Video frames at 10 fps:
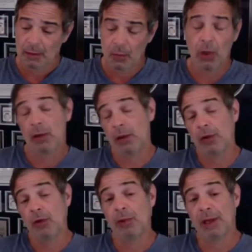want to
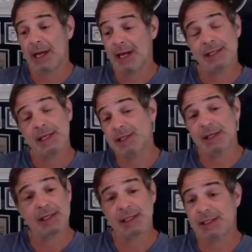accumulate assets, and
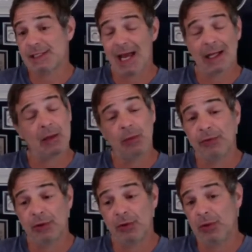that's exactly what
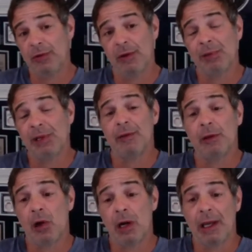they're doing. And they're playing the
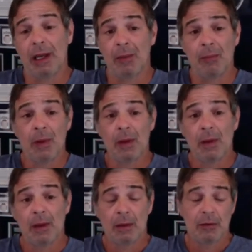long game.
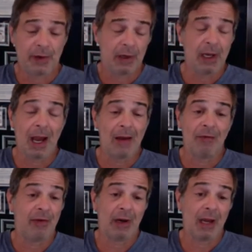It's very,
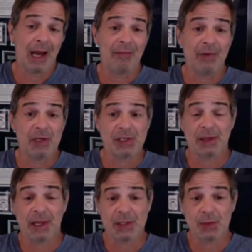very obvious
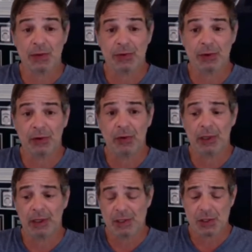that that's what they're
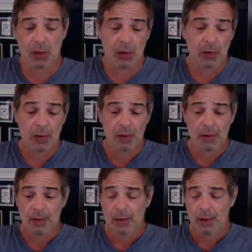doing. So
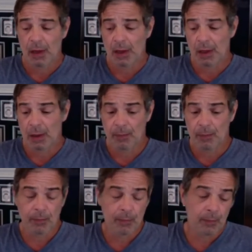
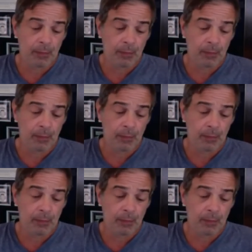when